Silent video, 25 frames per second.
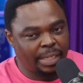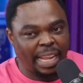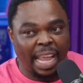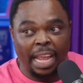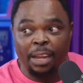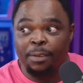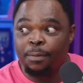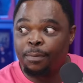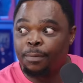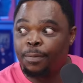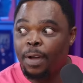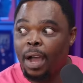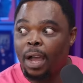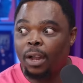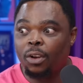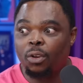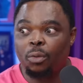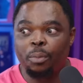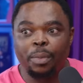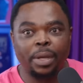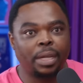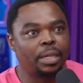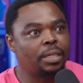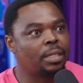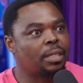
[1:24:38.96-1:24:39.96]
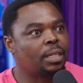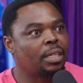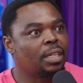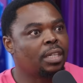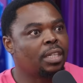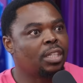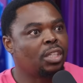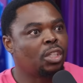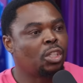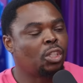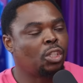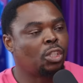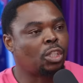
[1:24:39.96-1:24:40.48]
The environment
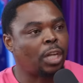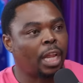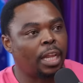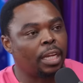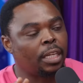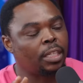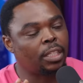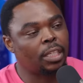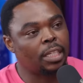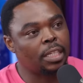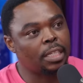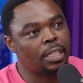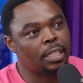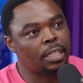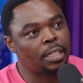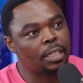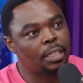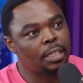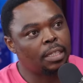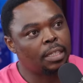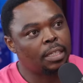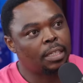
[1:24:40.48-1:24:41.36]
changes.